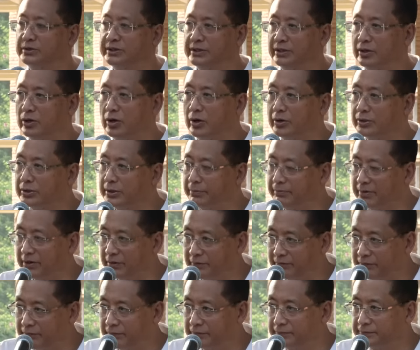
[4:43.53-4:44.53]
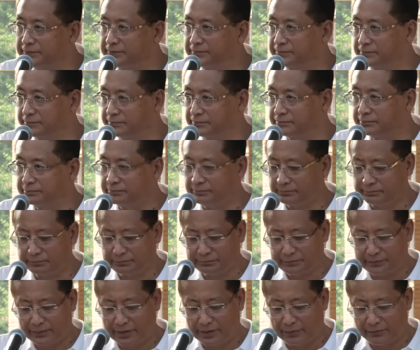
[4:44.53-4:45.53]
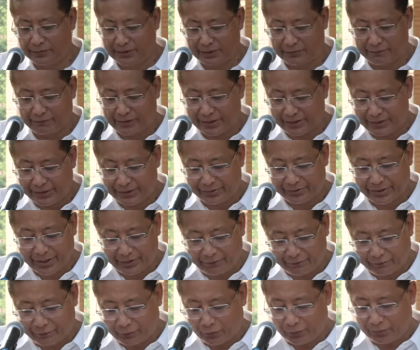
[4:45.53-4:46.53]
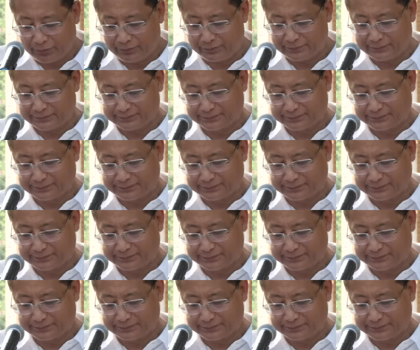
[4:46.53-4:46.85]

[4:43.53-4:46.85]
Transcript: the God above. We are very grateful.